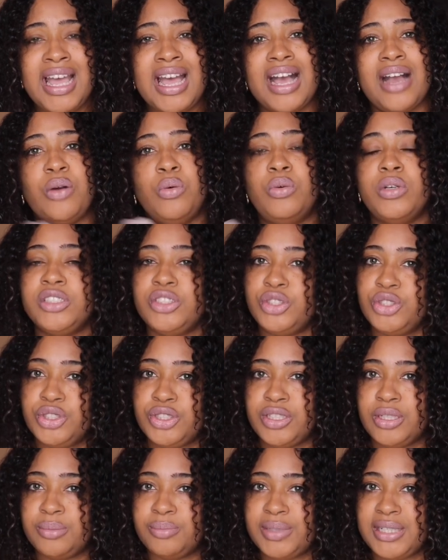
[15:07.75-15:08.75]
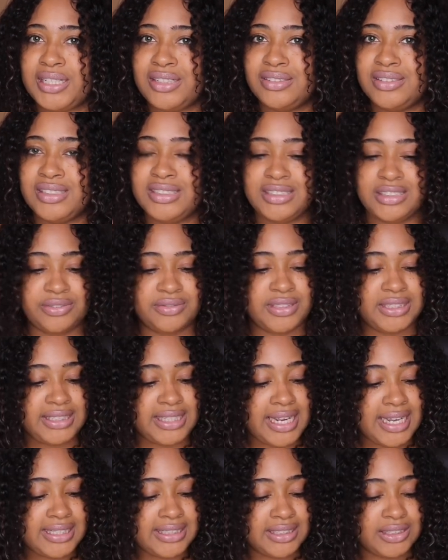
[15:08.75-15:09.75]
I wasn't sure about the different
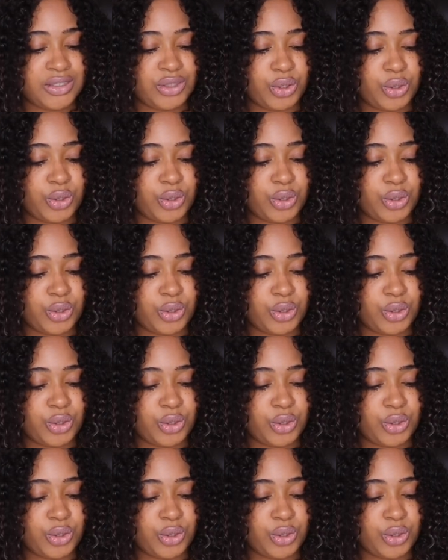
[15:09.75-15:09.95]
sizes.